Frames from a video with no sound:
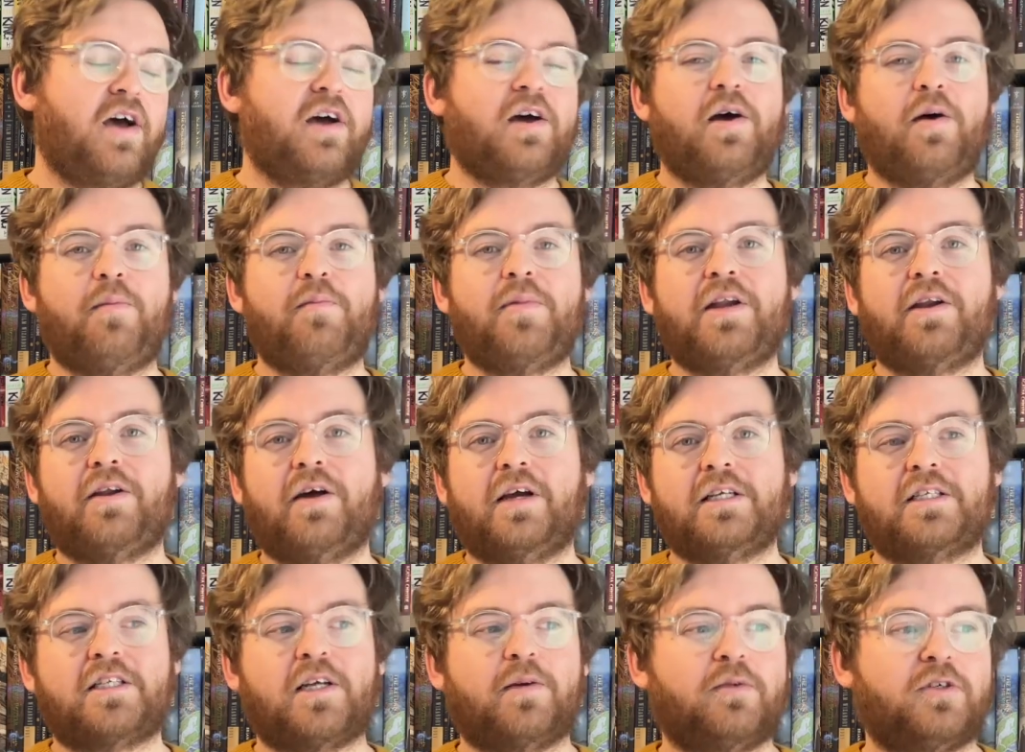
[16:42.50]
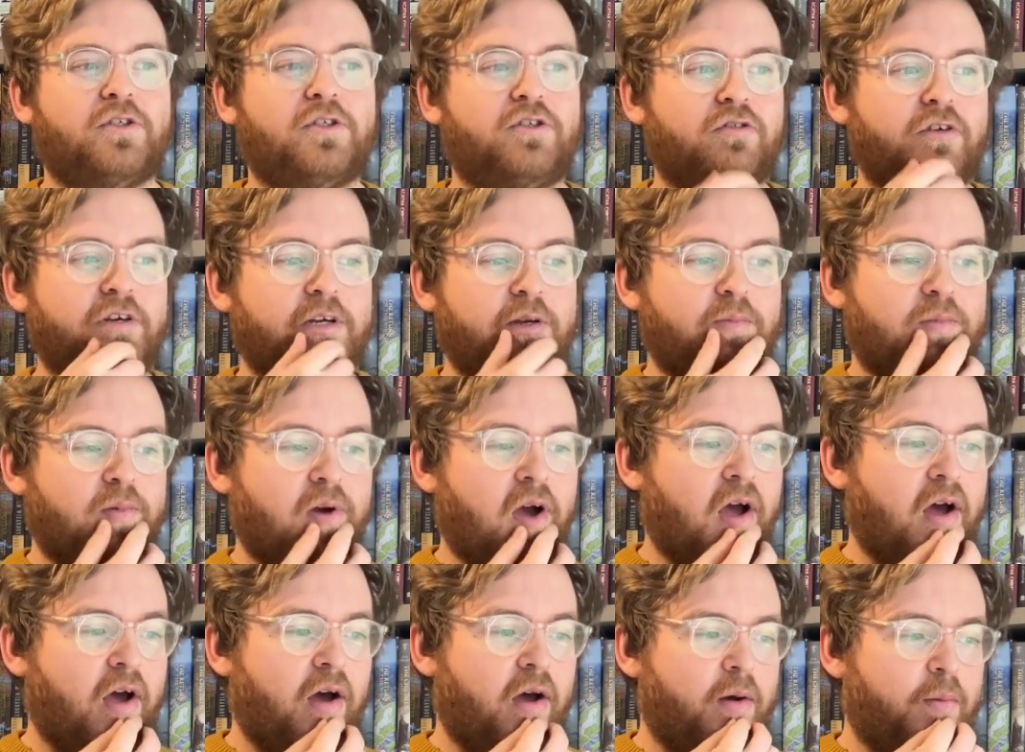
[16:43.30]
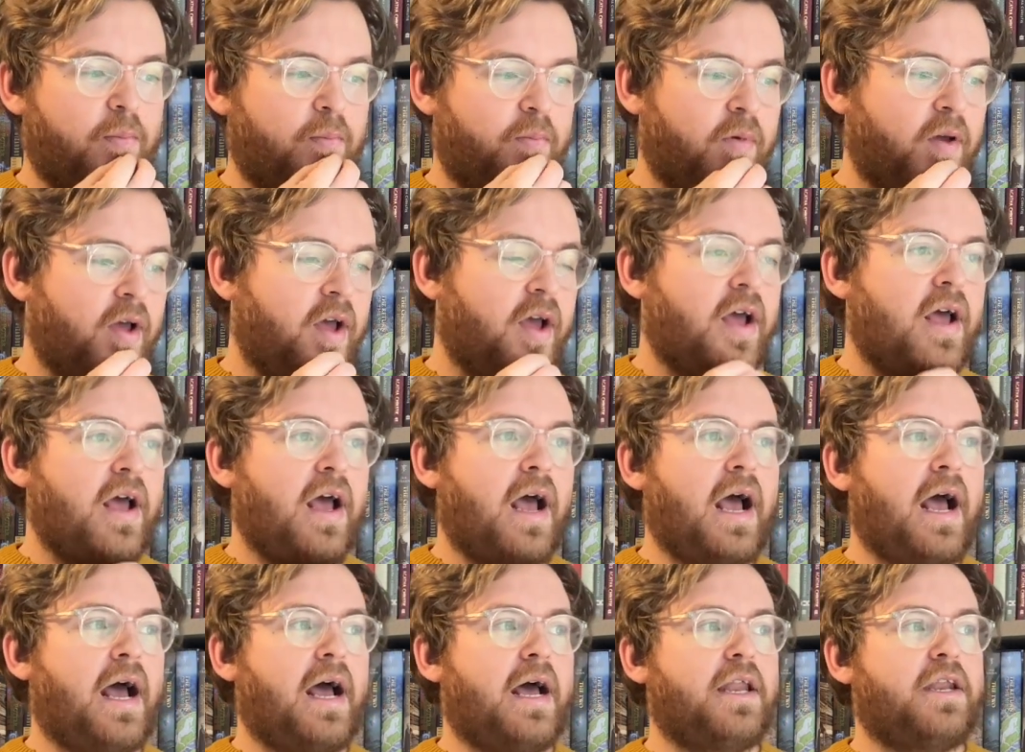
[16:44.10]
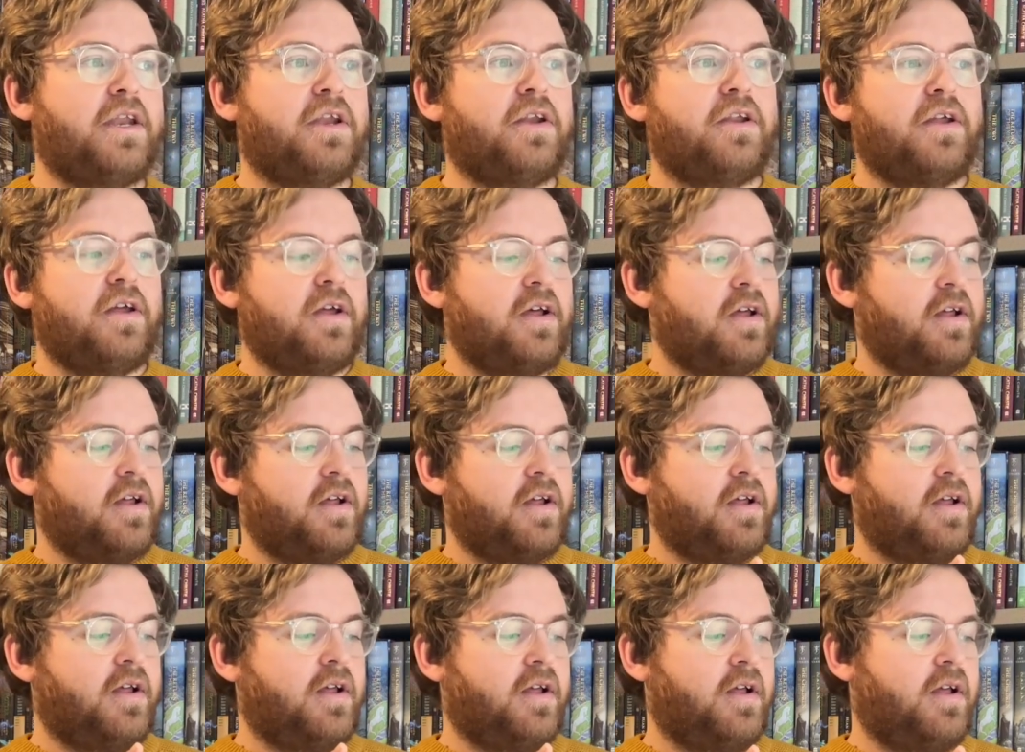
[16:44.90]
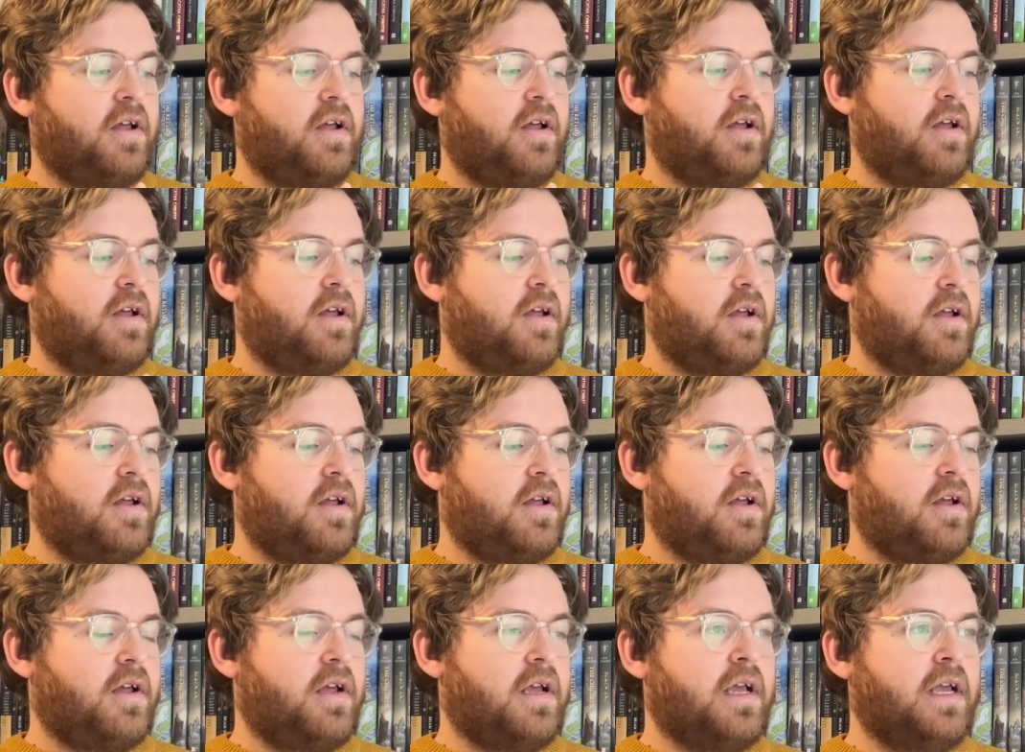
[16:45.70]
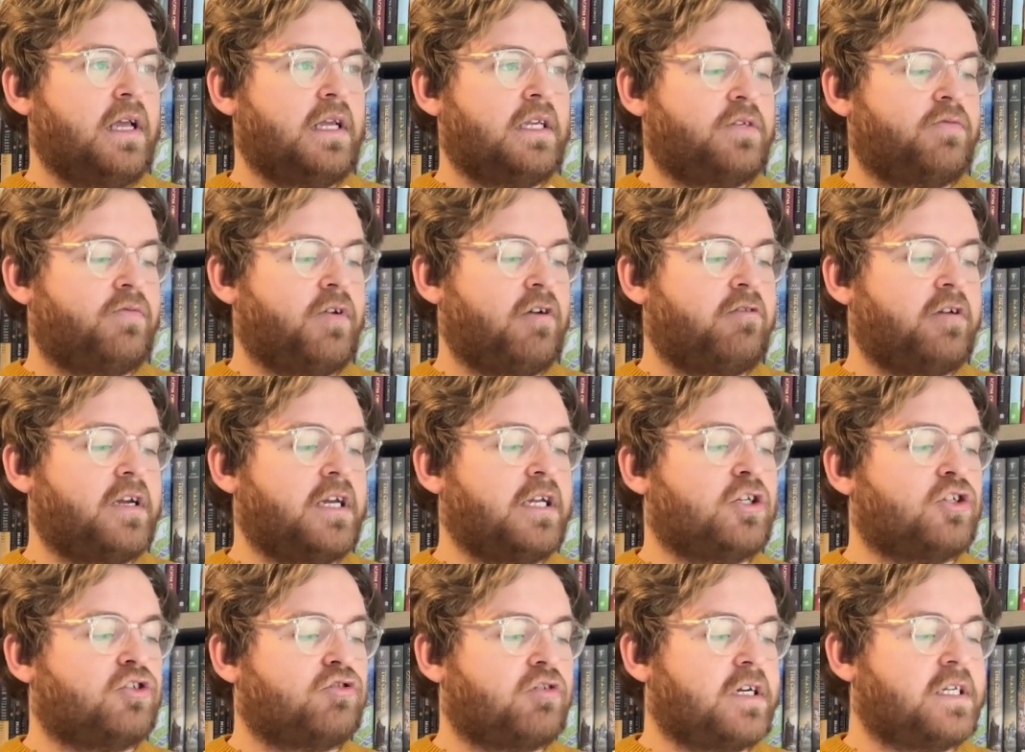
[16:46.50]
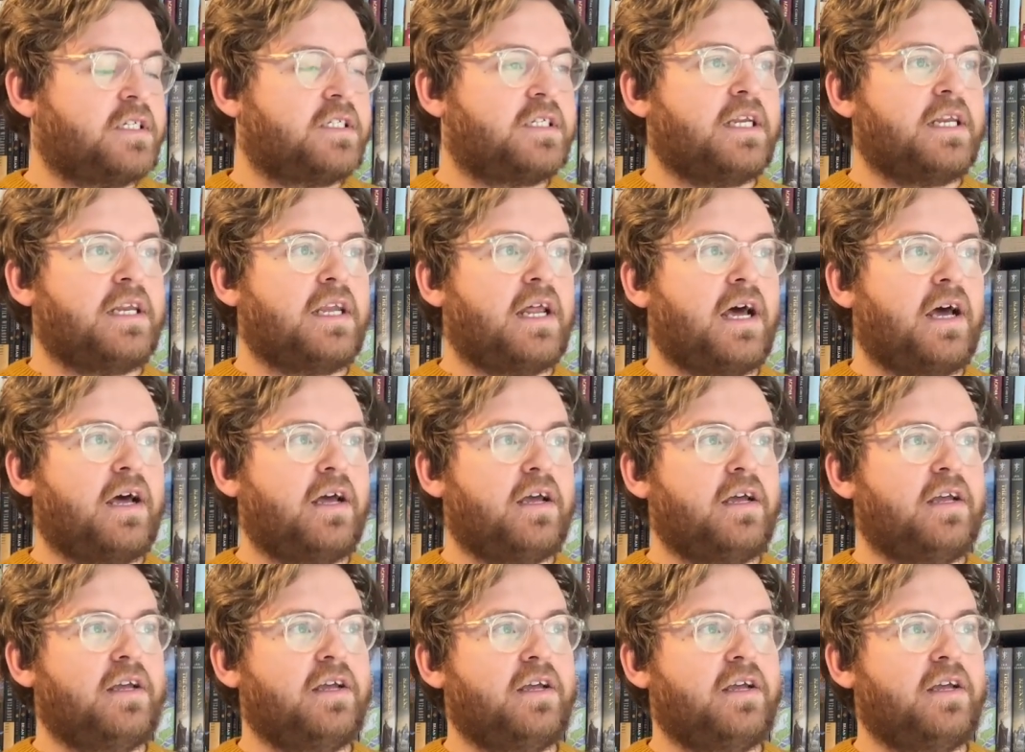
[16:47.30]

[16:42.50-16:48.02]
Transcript: Midnight Summer's Dream. And it's very interesting that,